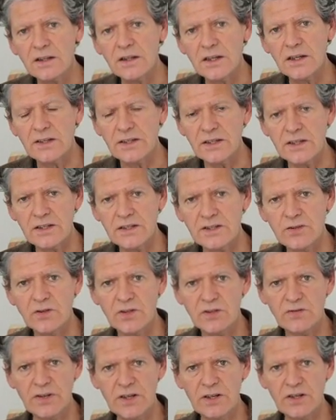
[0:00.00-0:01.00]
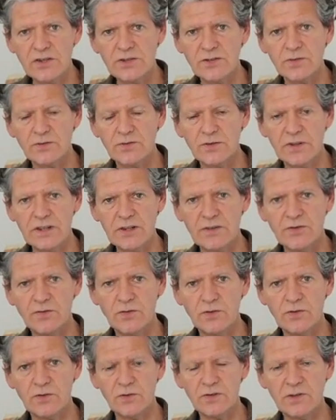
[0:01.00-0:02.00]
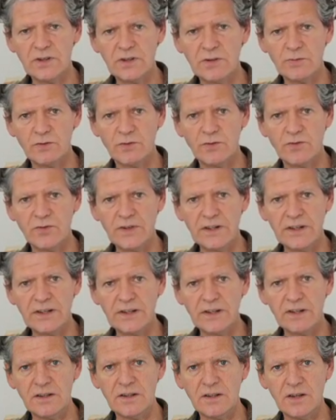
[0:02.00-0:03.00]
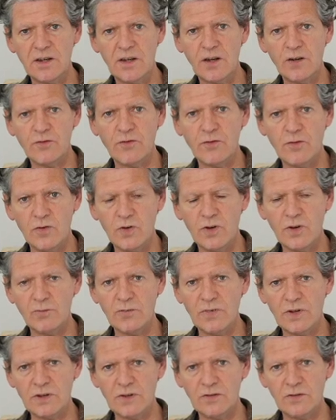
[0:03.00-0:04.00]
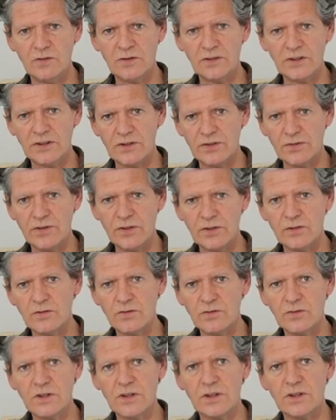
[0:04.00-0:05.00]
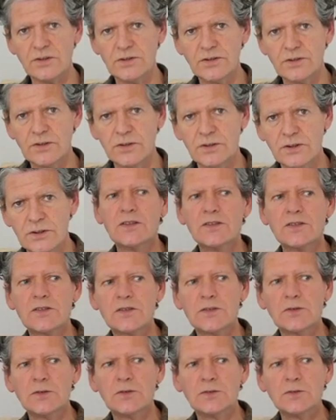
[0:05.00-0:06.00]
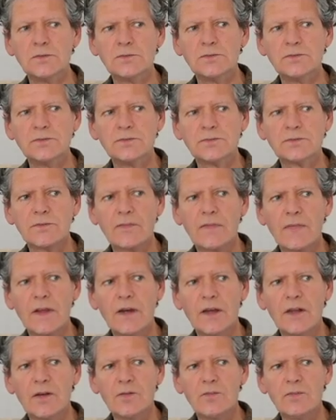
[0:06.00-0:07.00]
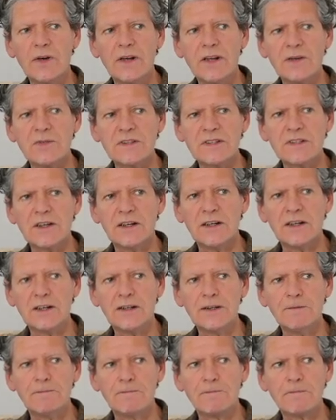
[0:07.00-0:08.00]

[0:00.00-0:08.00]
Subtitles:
It is universal. Therefore, it will find a form according to the local culture. So, my name is Kai,